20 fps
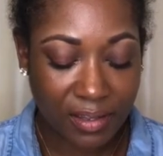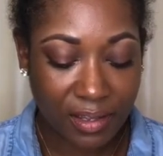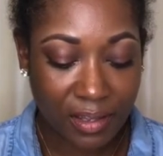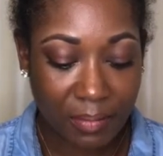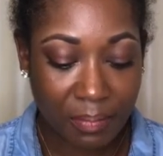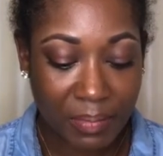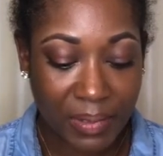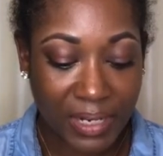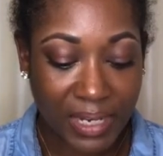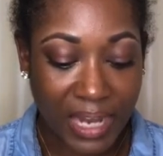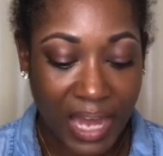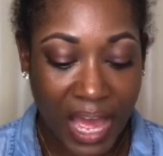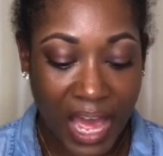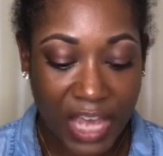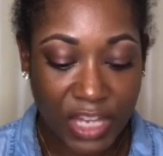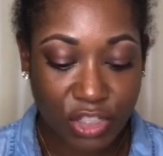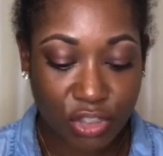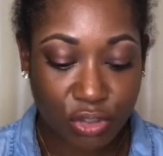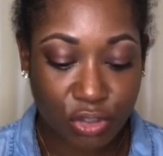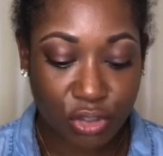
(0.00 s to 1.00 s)

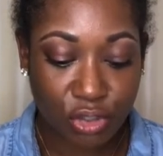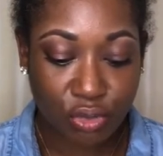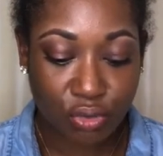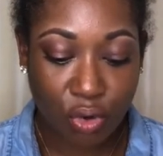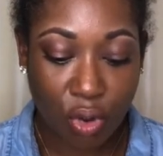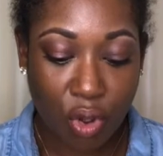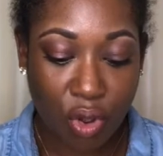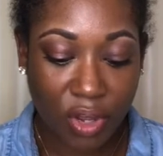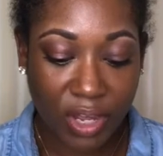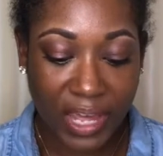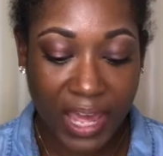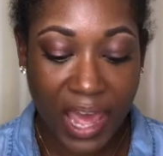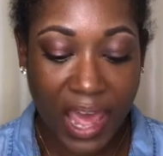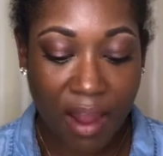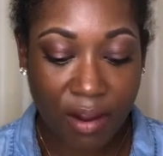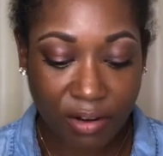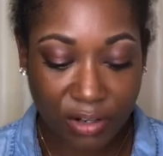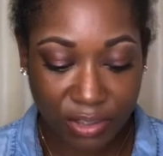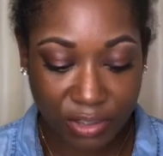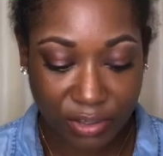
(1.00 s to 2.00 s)
belies your strong
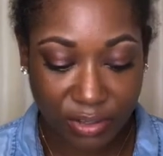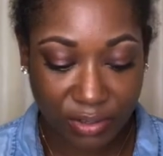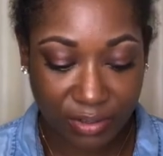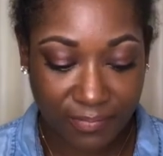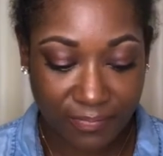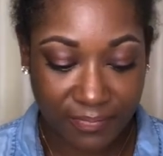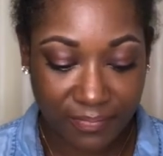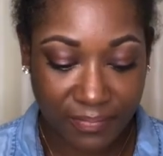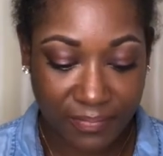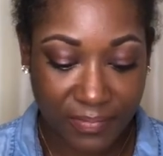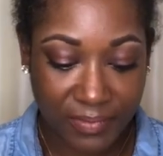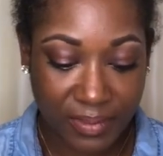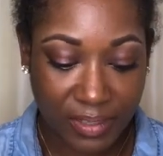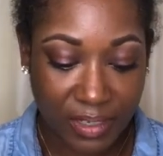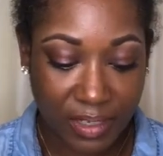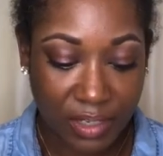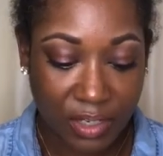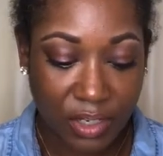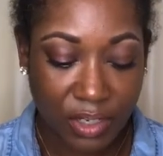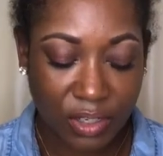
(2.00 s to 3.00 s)
character,
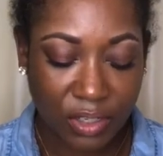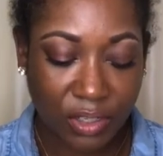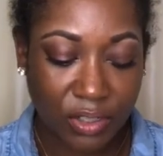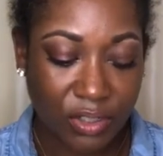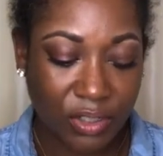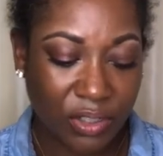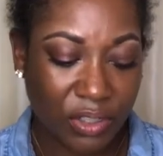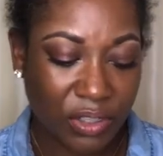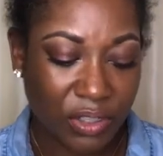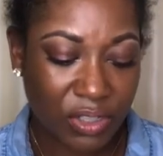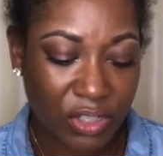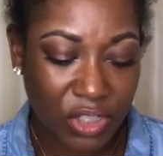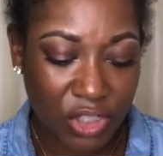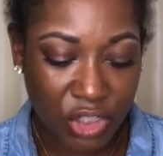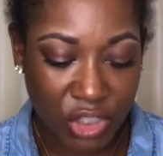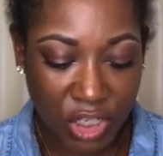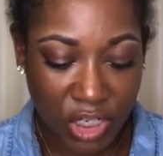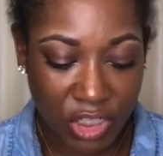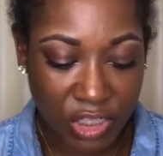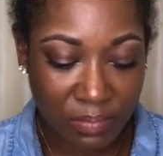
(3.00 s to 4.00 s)
good
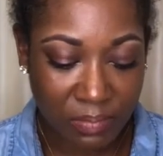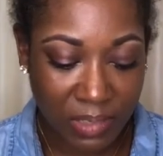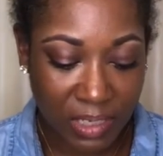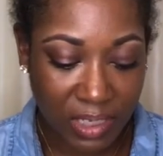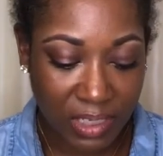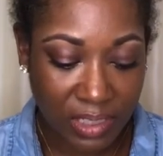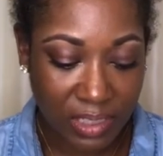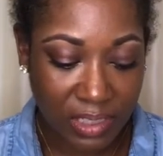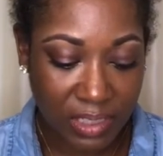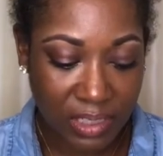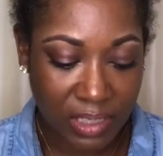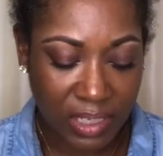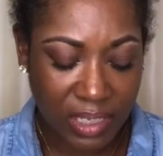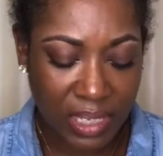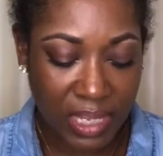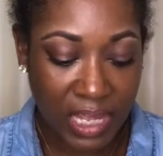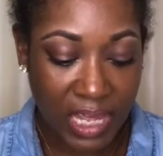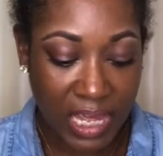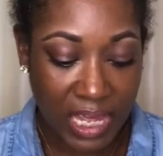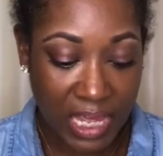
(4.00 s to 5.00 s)
judgment,
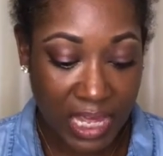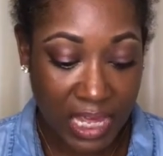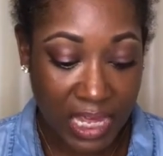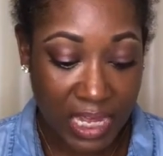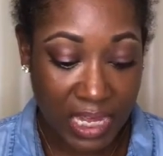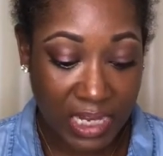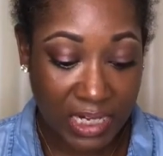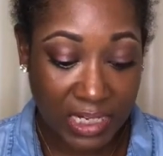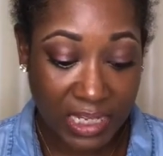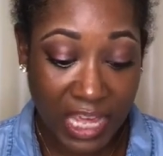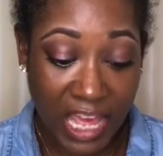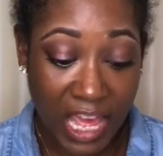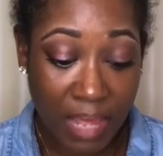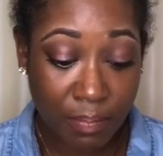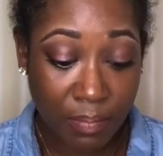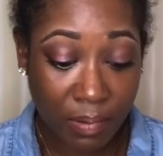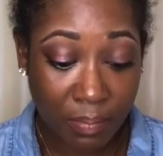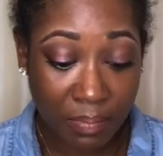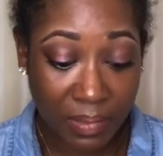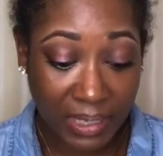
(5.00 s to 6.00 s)
and
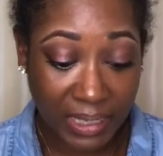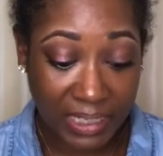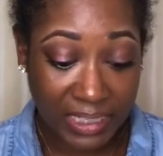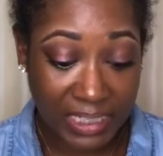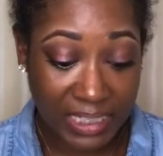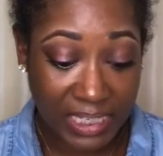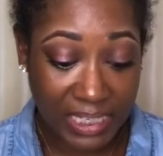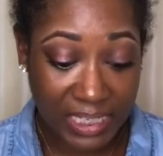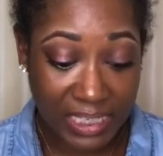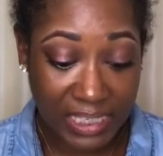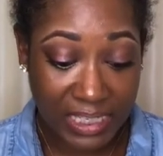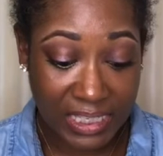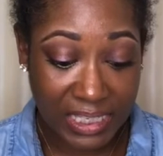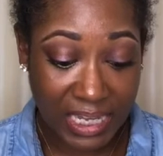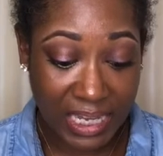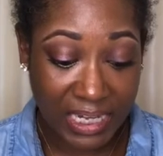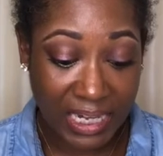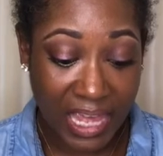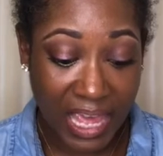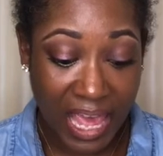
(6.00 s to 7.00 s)
capabilities
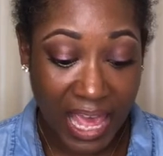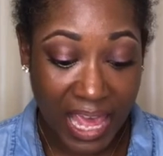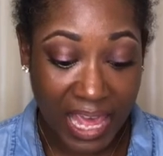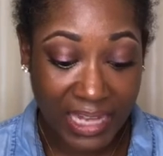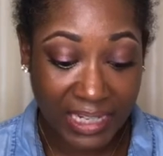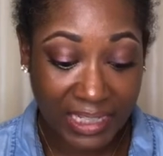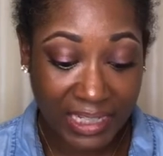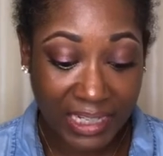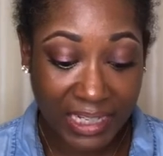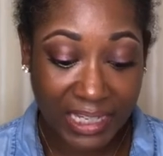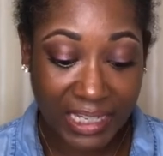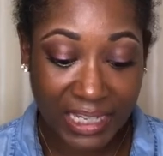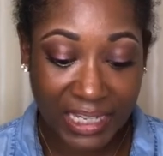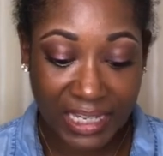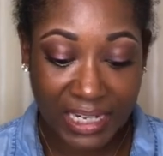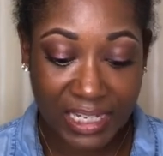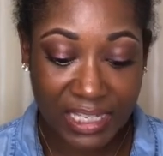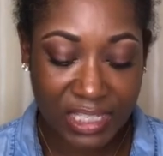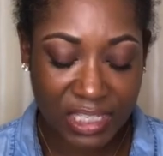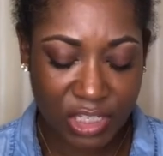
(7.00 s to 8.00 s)
in handling
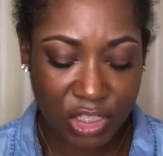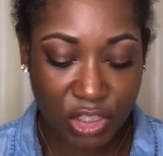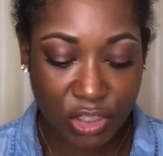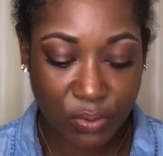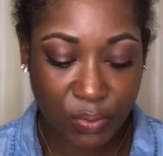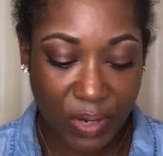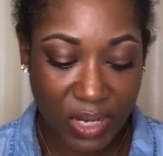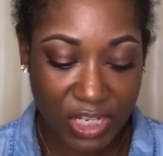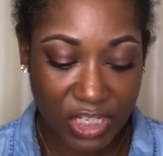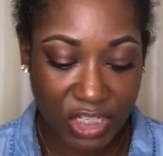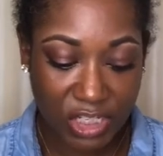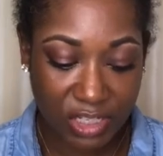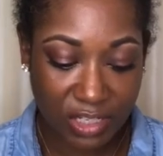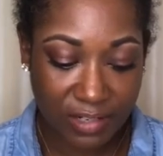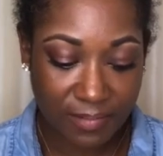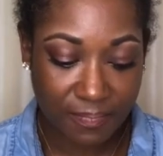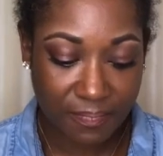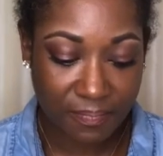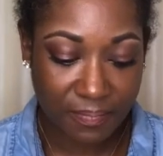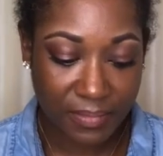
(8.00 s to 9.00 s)
any situation.
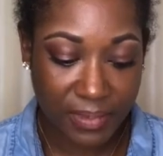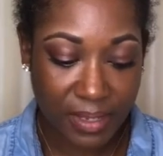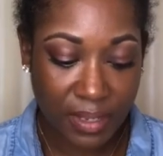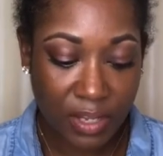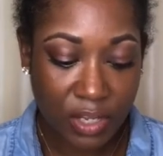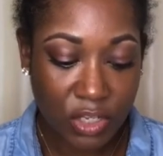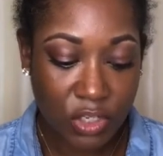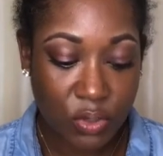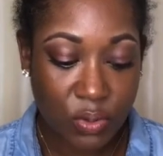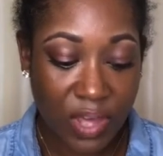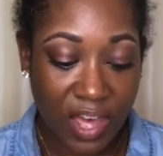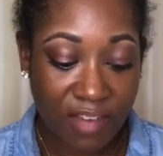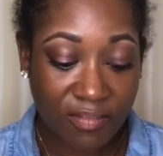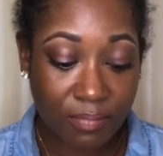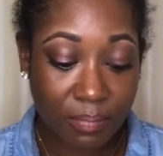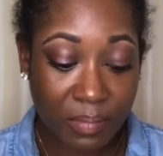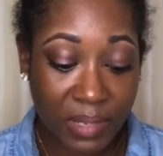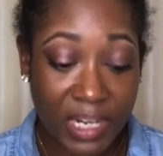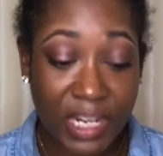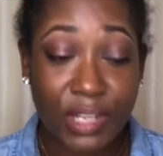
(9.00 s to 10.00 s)
You have
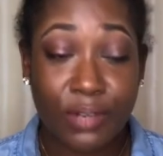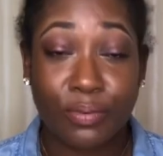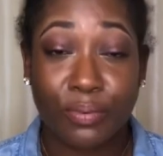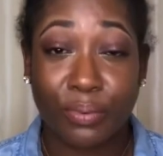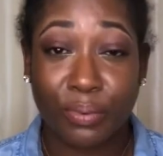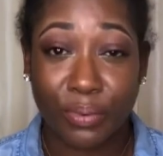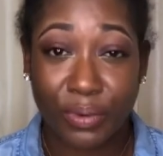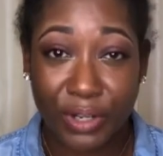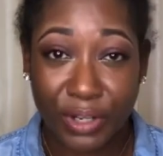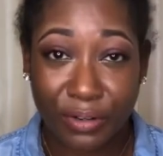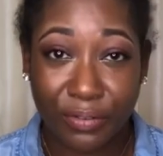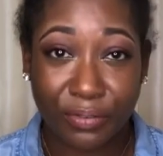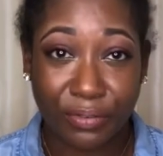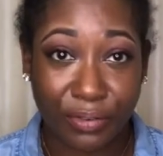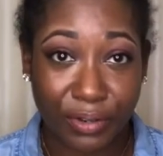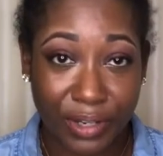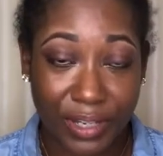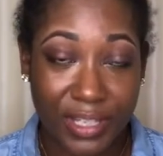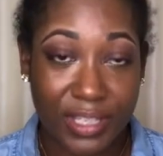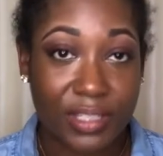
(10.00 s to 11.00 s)
many real
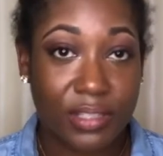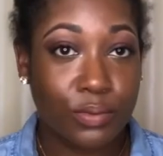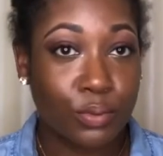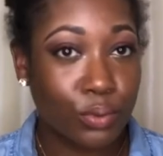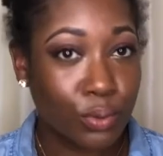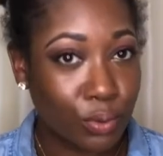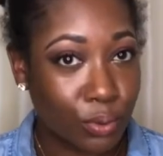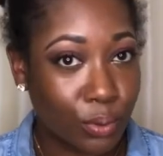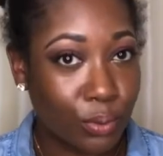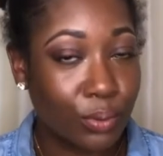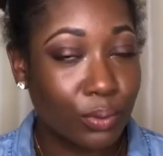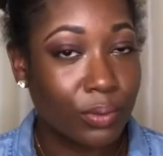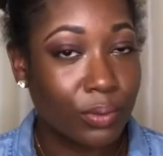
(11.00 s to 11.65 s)
friends. Ooh,